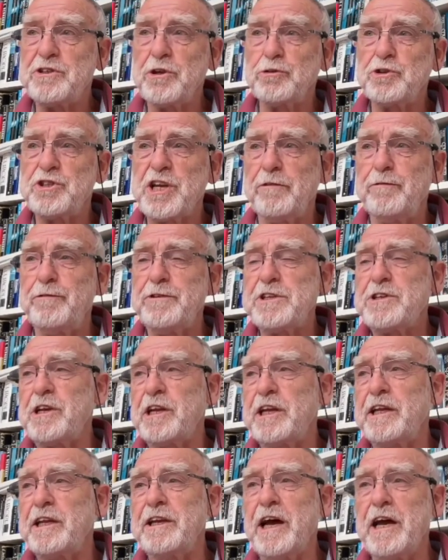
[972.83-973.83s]
selfishly
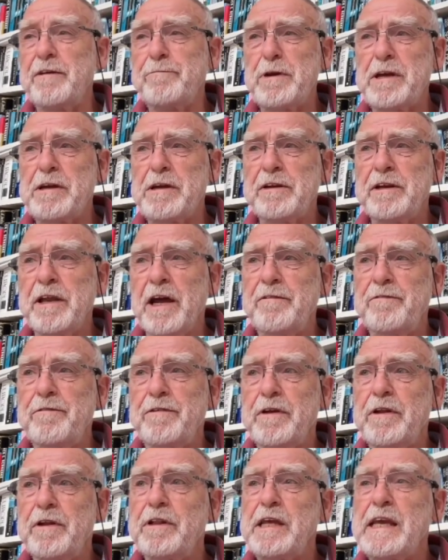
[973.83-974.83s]

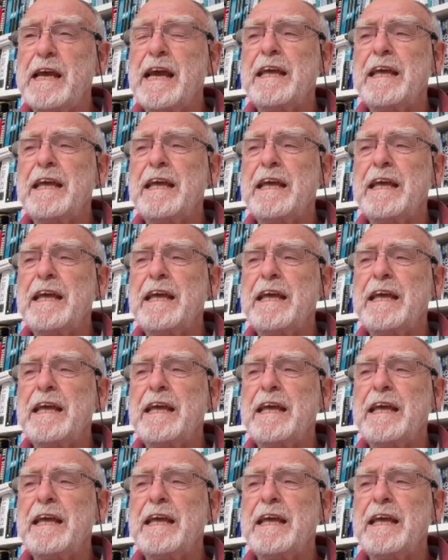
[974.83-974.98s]
the